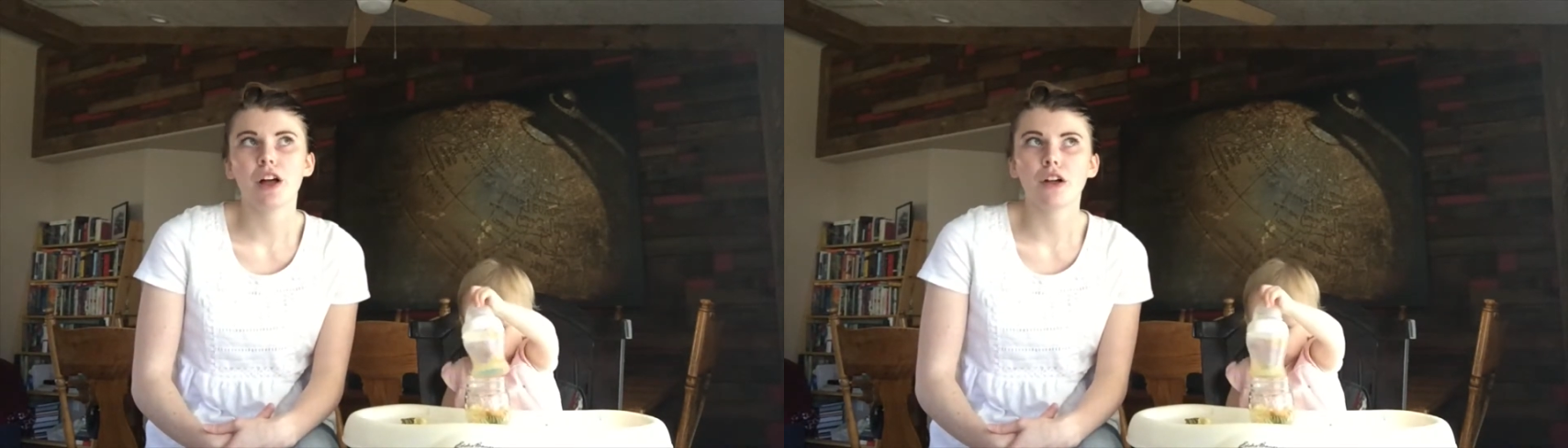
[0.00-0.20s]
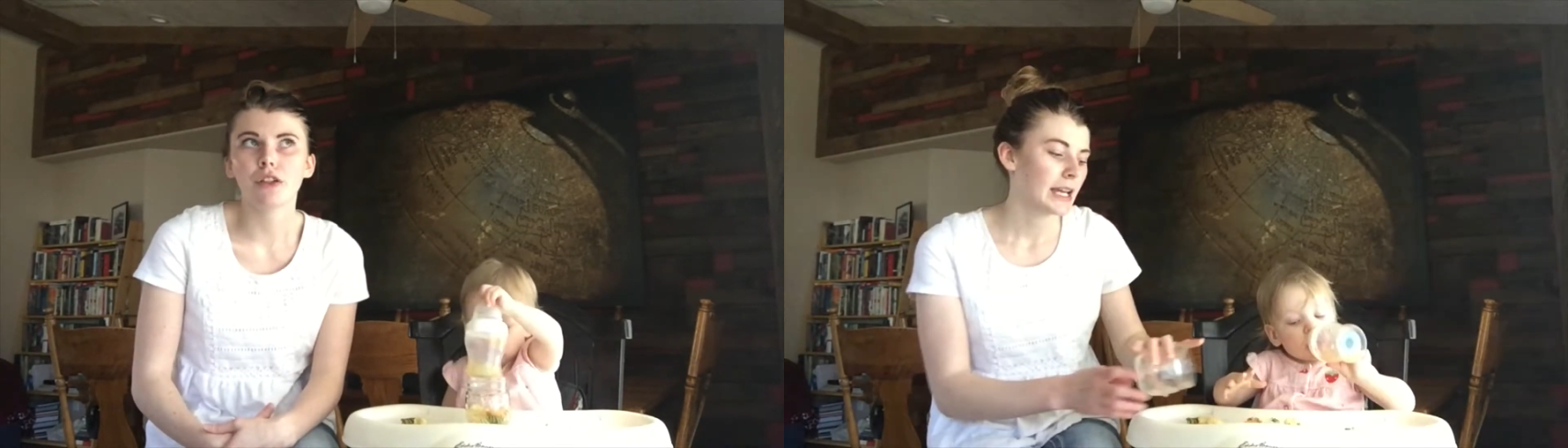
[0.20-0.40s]

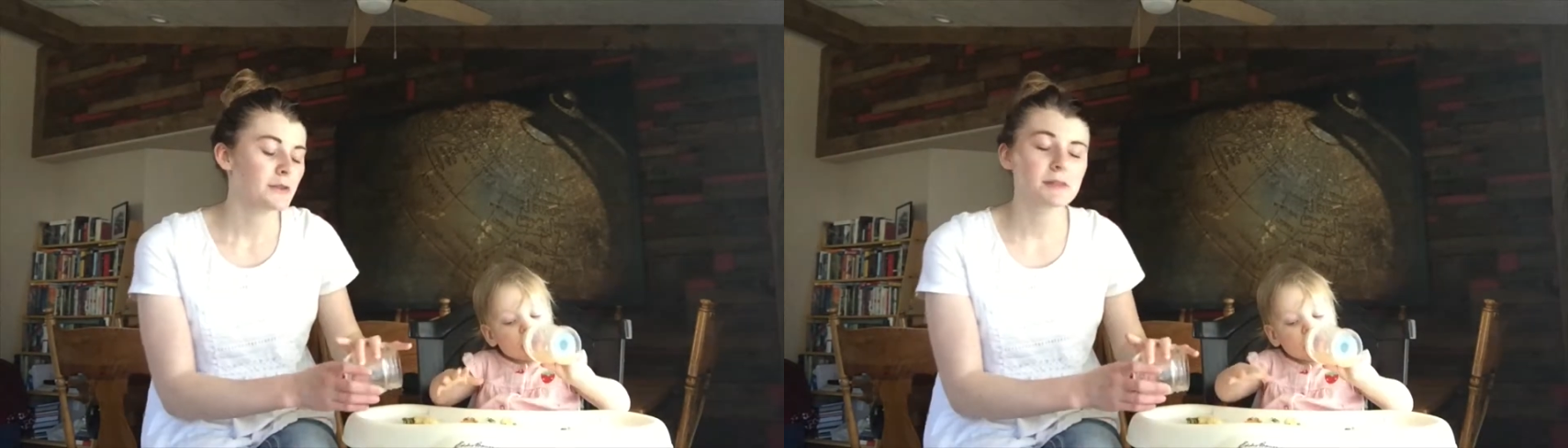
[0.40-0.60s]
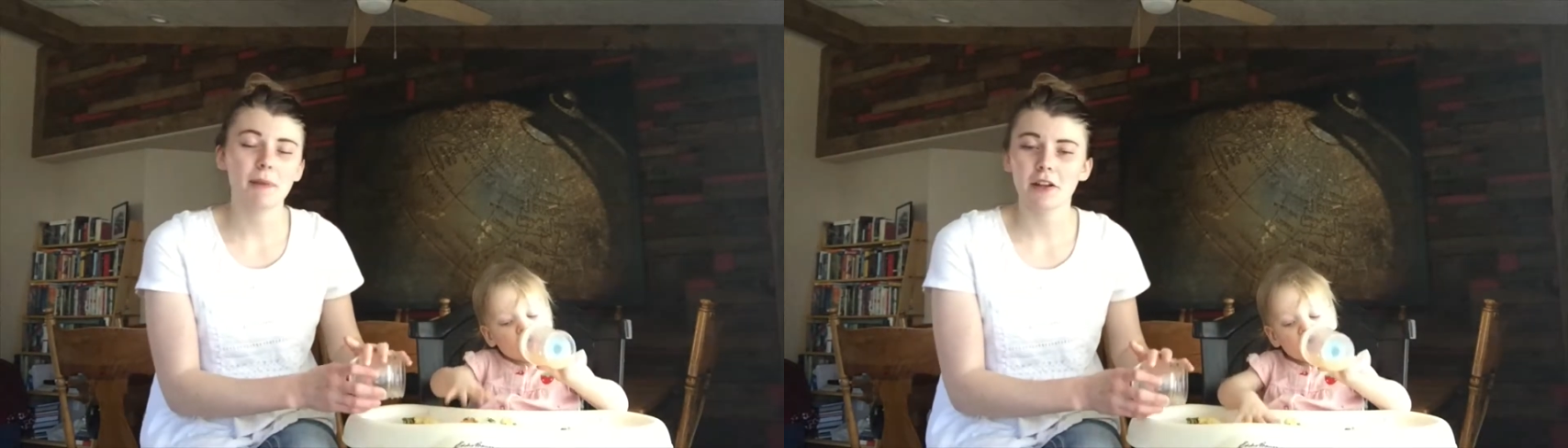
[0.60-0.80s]
Oh, it
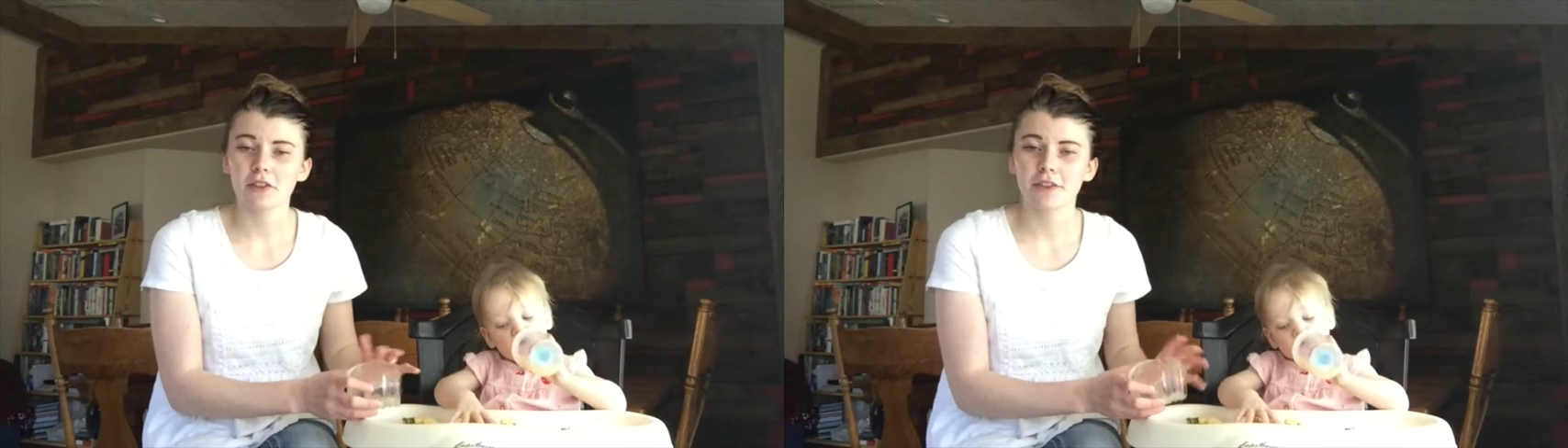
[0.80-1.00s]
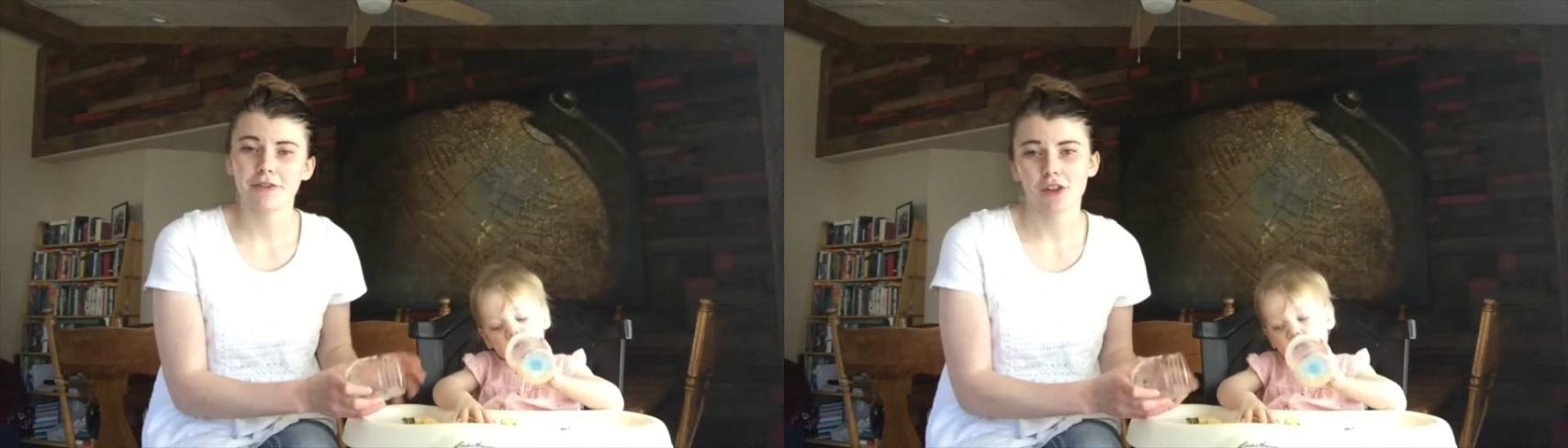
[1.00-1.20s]
was
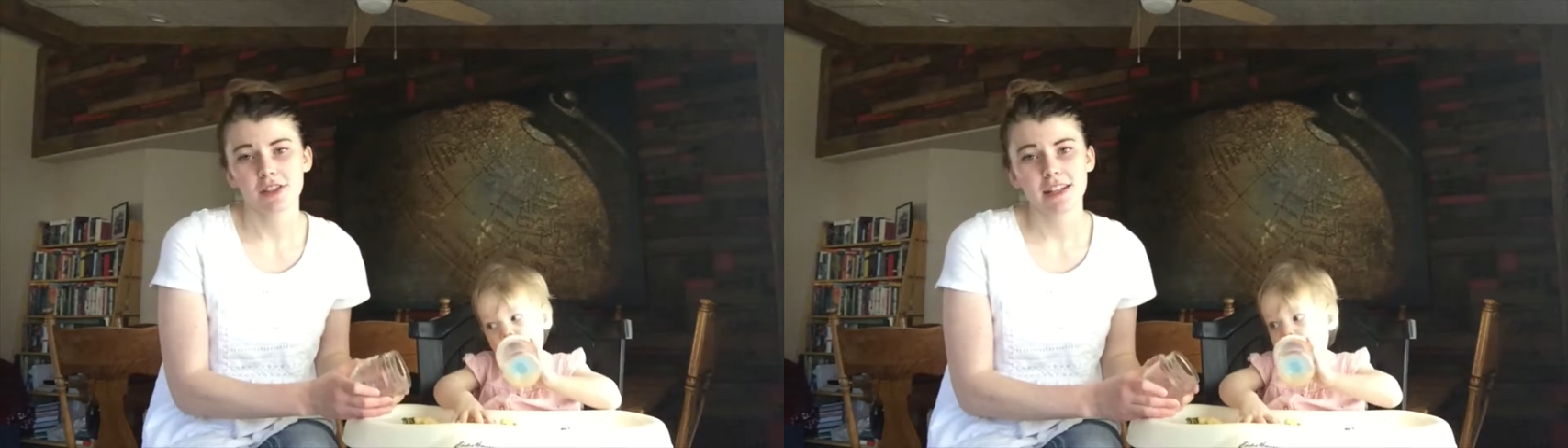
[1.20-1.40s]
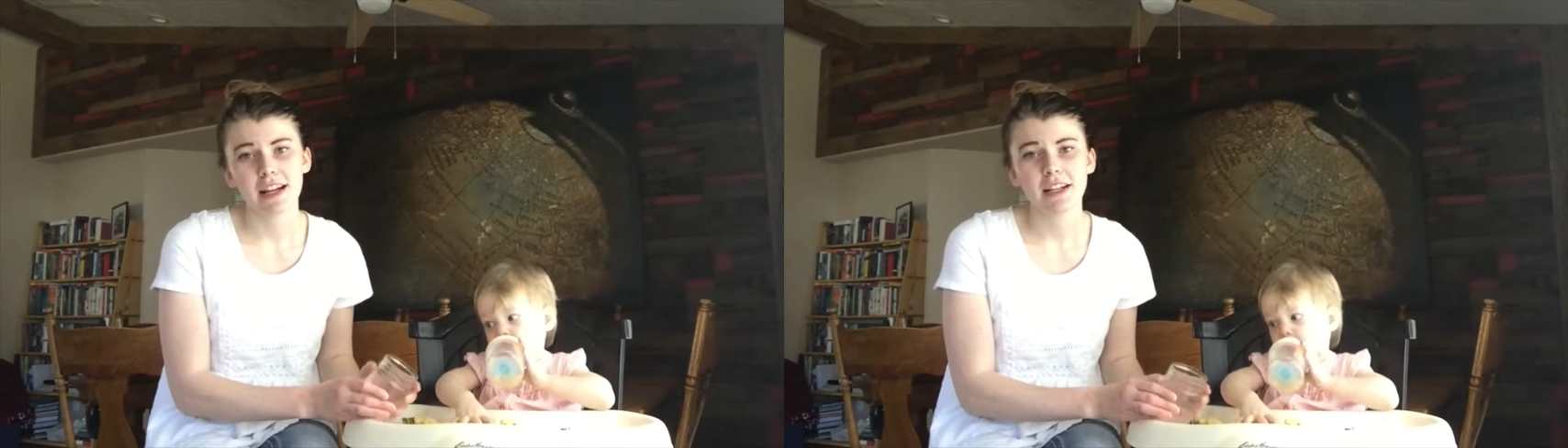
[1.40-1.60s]
better the
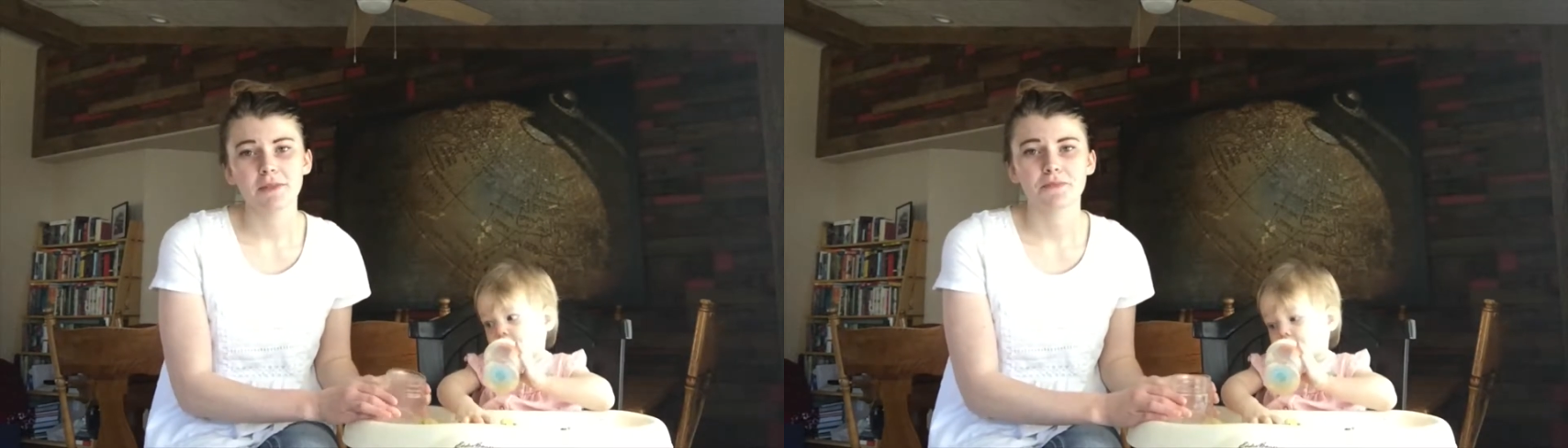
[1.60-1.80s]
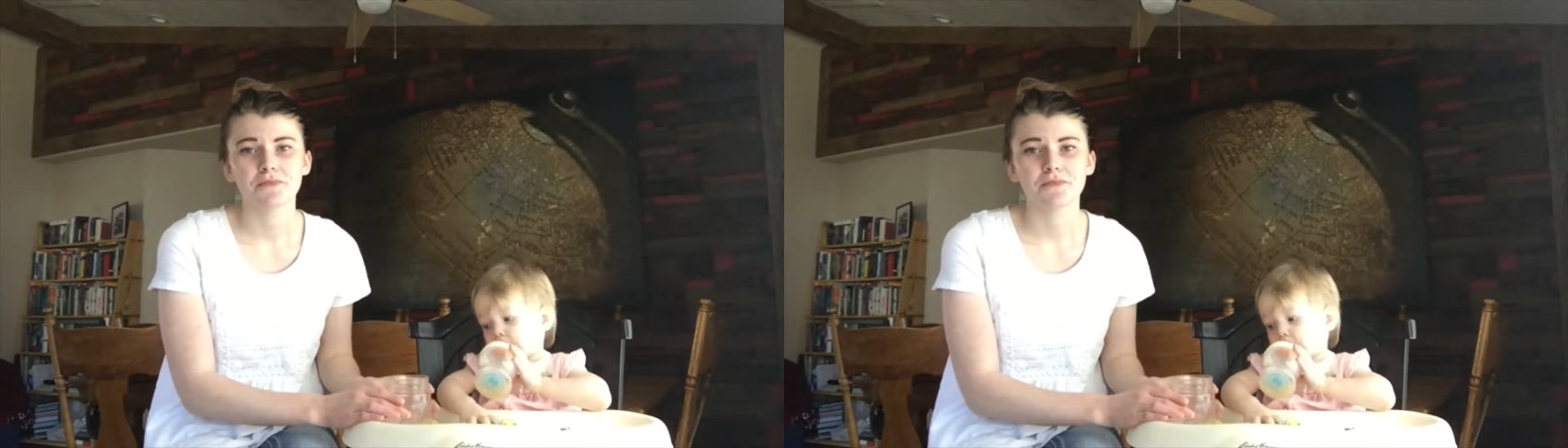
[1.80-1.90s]
first night,